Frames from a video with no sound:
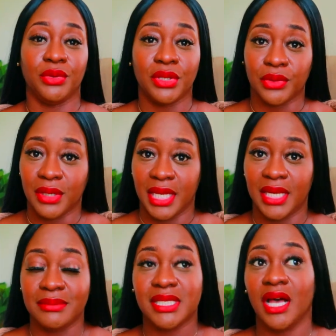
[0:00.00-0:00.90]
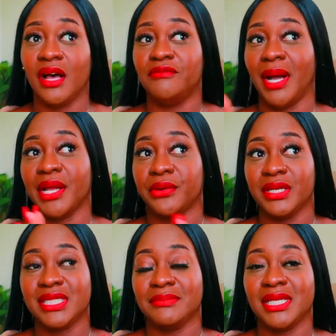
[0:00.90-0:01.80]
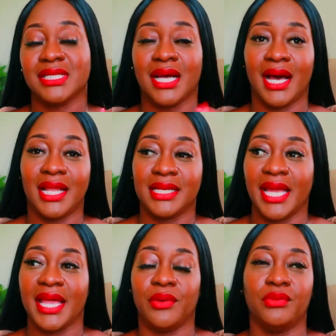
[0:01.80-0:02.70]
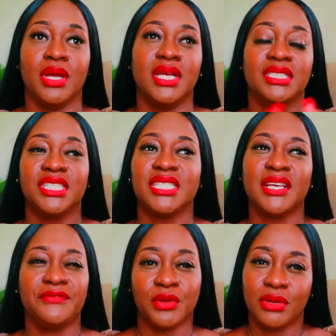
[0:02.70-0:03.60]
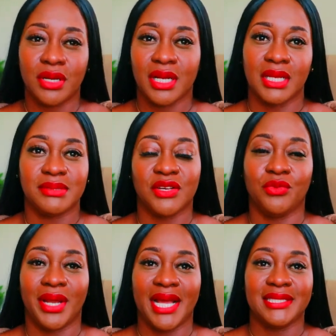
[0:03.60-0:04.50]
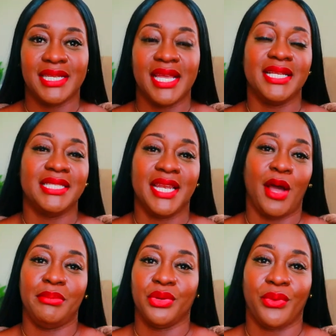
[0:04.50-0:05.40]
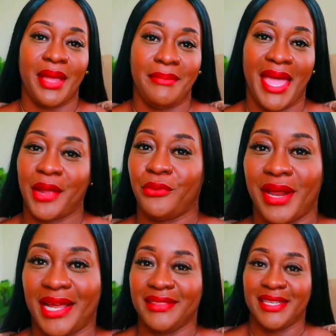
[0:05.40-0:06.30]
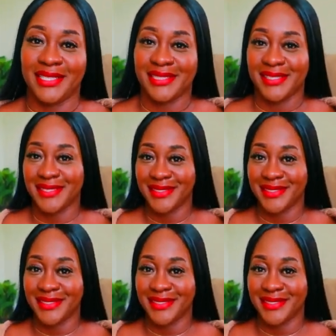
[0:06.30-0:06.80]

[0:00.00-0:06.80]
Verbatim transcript: few little clips of my Christmas, the holiday, and just a few little clips of what I did, and then I'll be right back right after this.